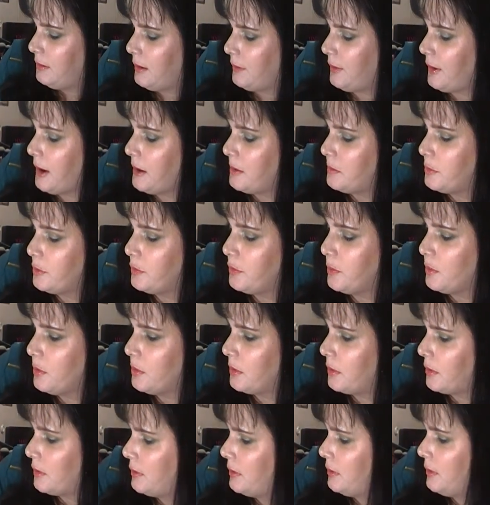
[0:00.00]
I've had them
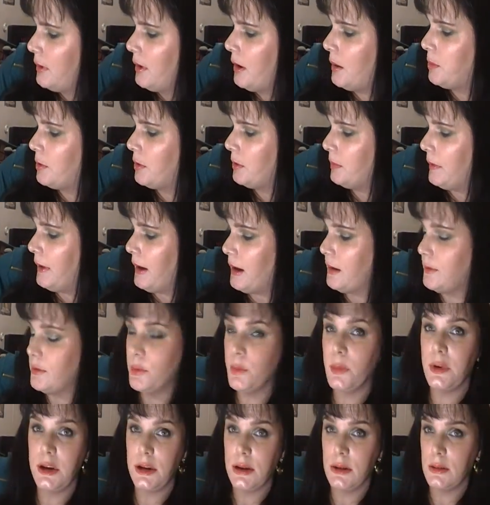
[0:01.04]
before. I'll probably have
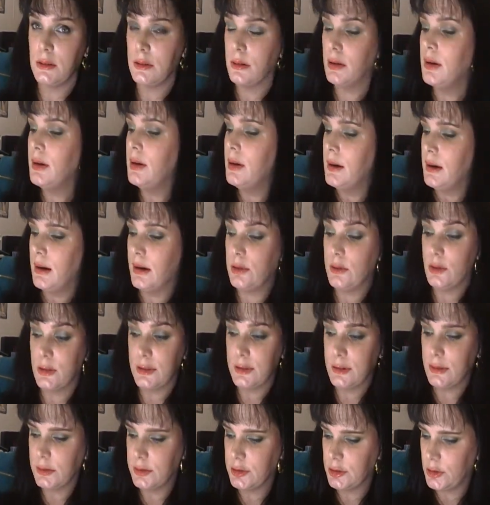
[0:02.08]
them again. And they're
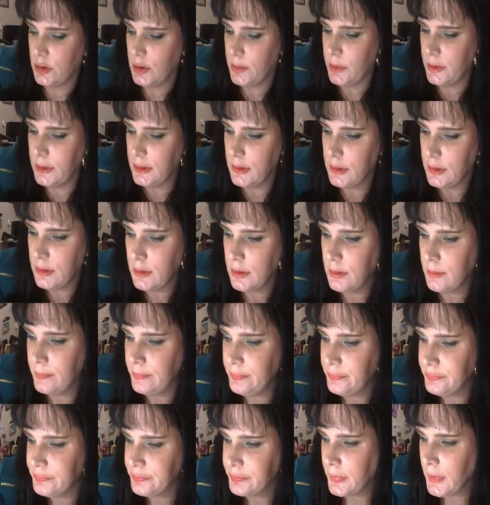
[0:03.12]
self-sharpened.
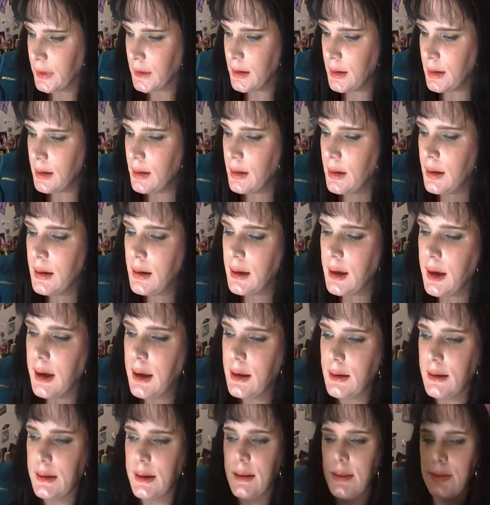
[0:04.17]

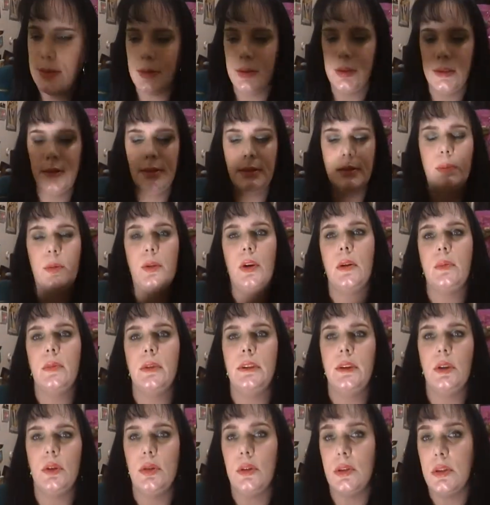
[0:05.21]
And I got, this is
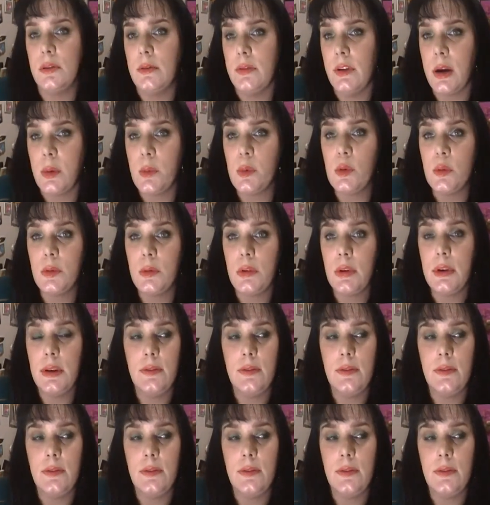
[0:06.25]
probably no longer available.